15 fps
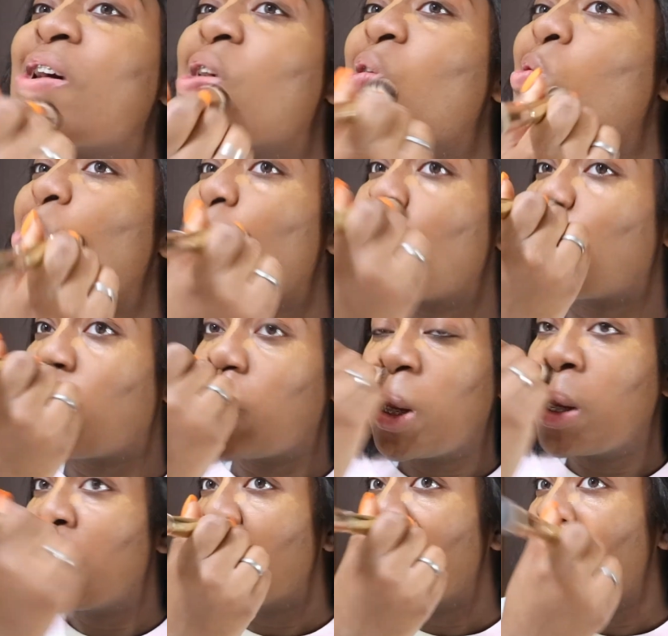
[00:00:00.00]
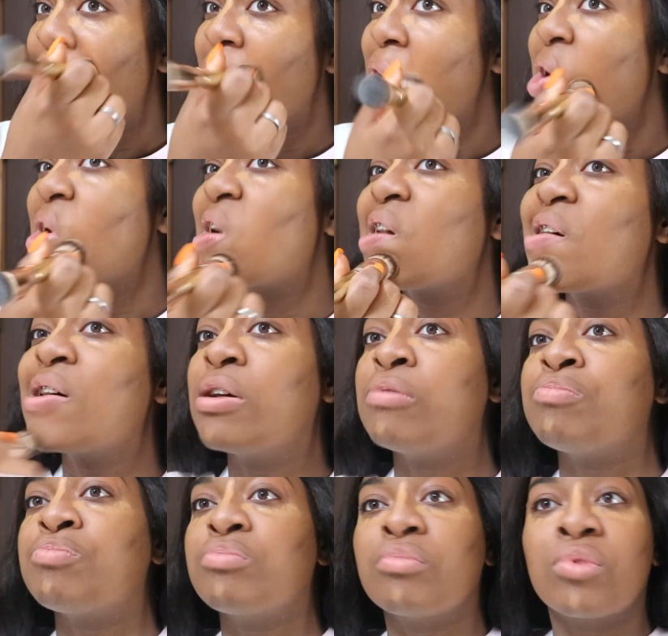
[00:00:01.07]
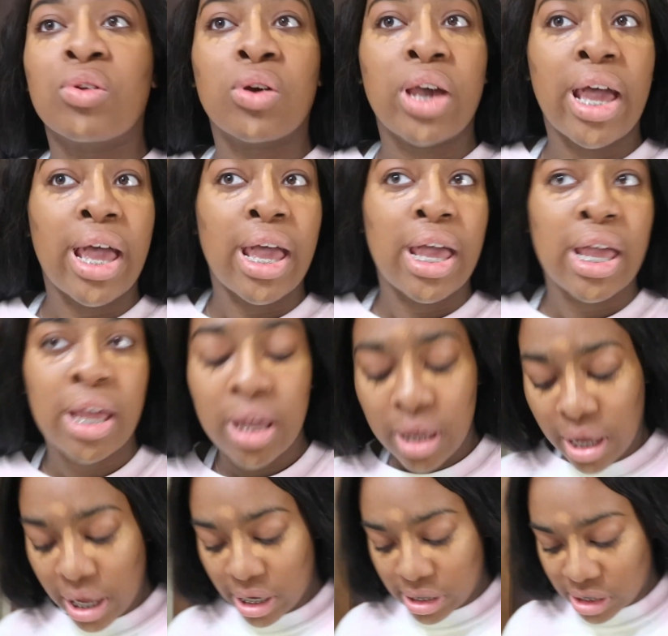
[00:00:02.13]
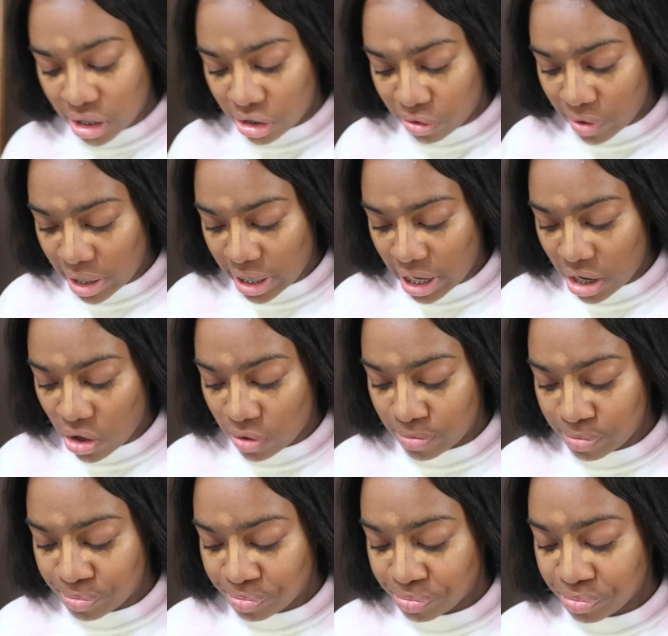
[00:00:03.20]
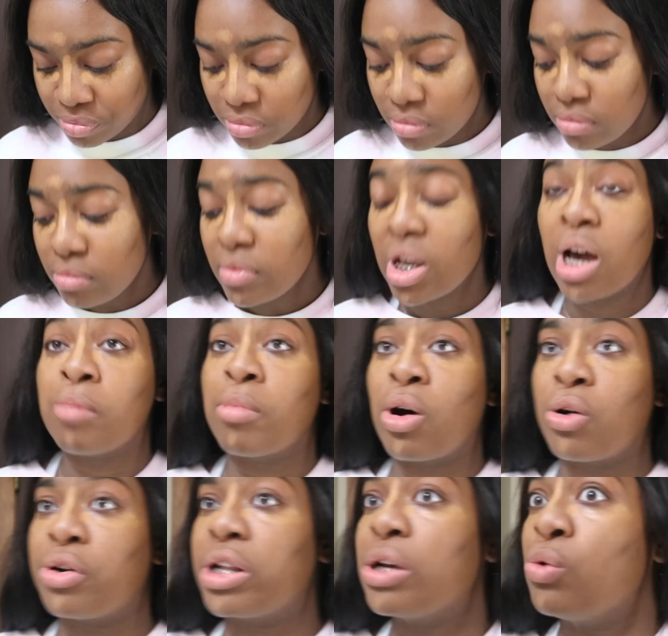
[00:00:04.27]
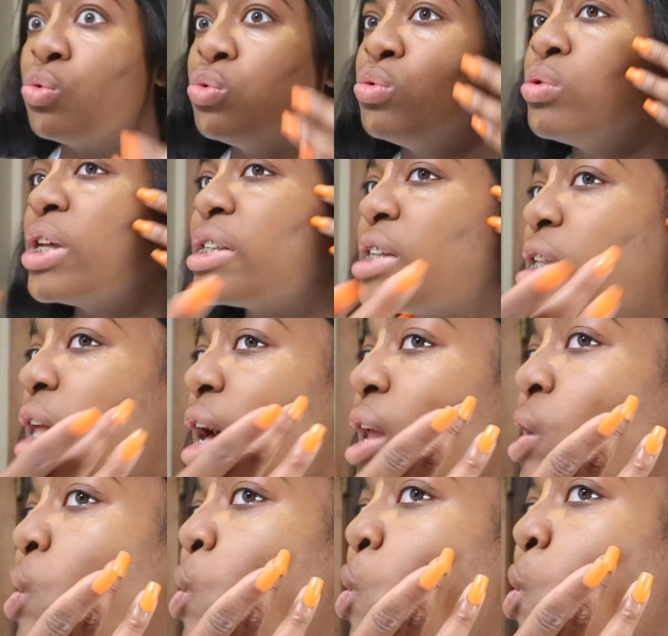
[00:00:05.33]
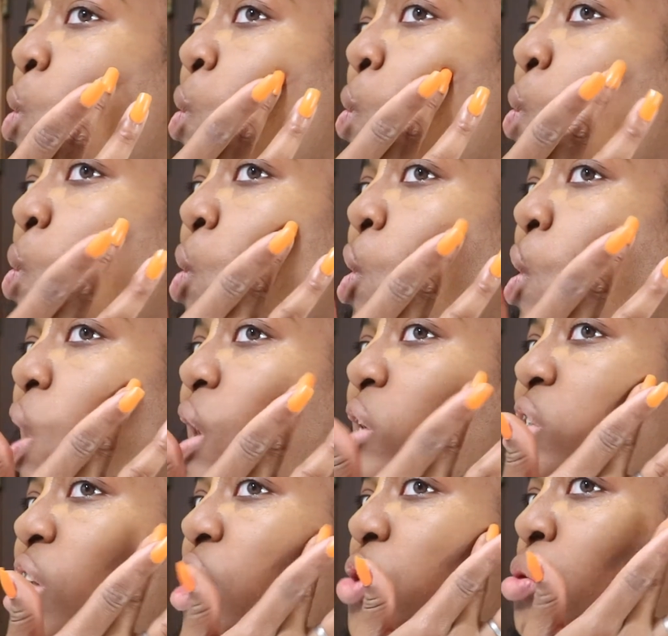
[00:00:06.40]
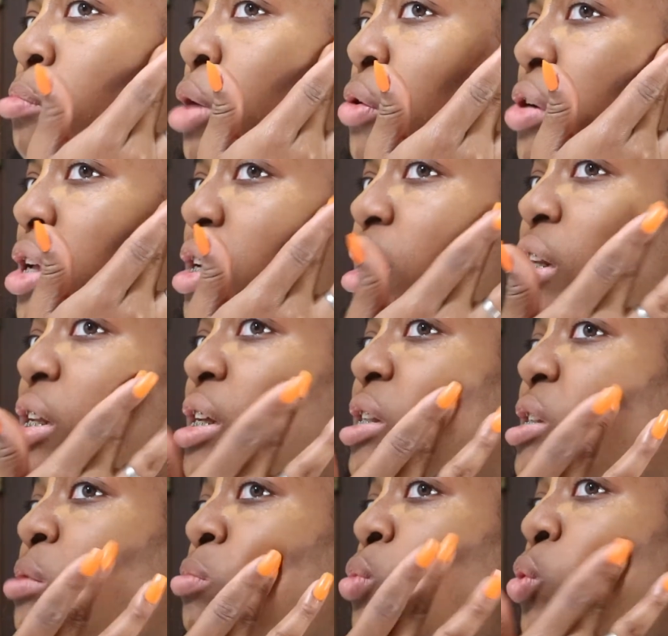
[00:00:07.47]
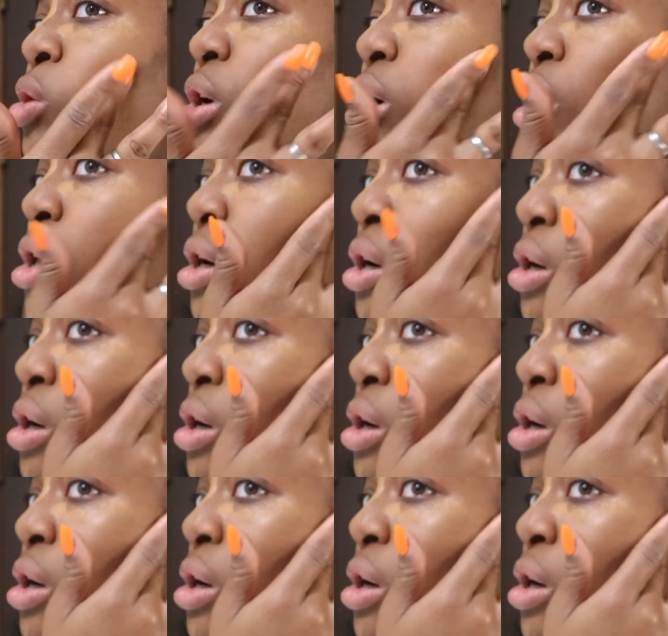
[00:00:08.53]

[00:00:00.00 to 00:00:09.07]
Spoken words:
around here. Okay, I can tell you right now, I'm already, ooh, that's a lot. I can tell you I'm already gonna need some more